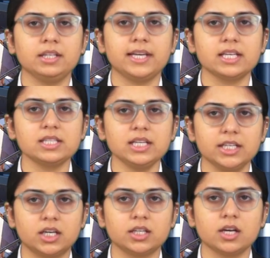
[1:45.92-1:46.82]
in
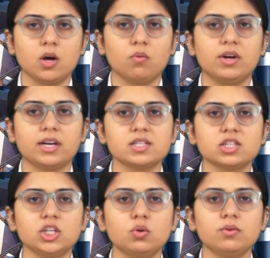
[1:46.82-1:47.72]
Yesilyurt were
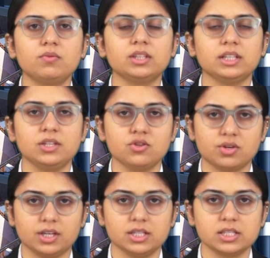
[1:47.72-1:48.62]
rescued with
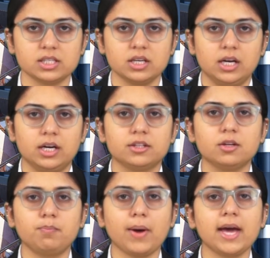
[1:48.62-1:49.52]
injuries.
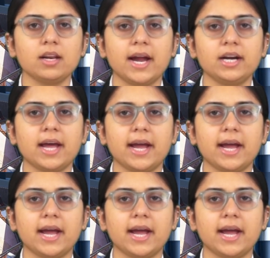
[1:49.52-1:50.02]
The pair had